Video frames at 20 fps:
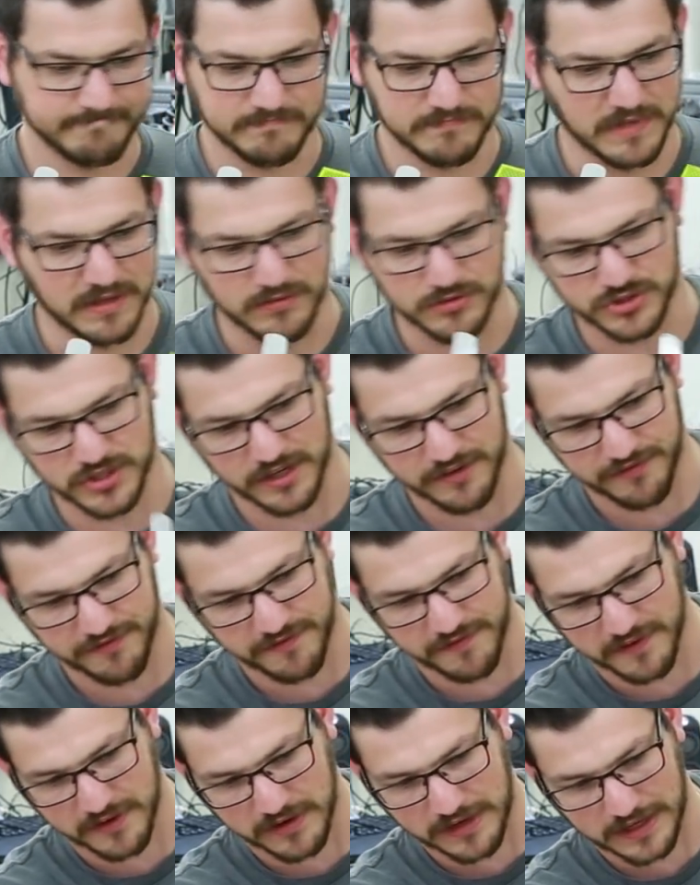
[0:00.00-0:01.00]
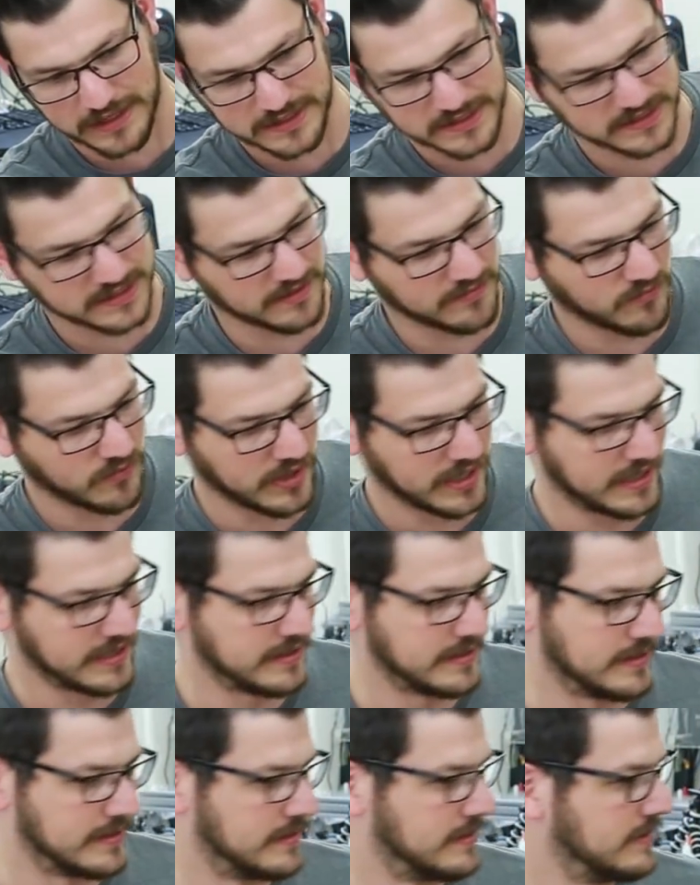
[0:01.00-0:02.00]
Maybe we'll try to figure out some way
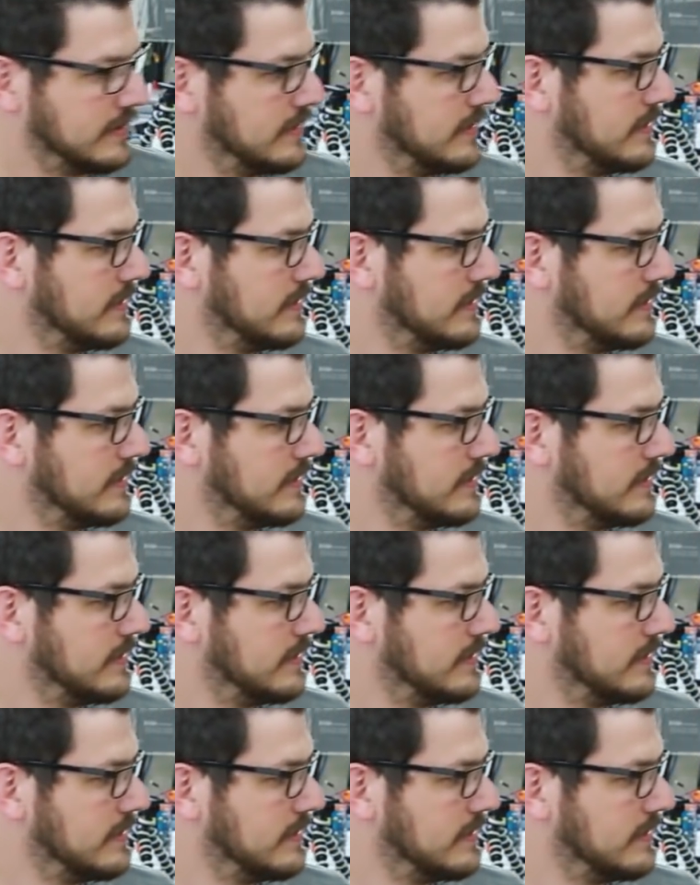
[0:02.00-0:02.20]
to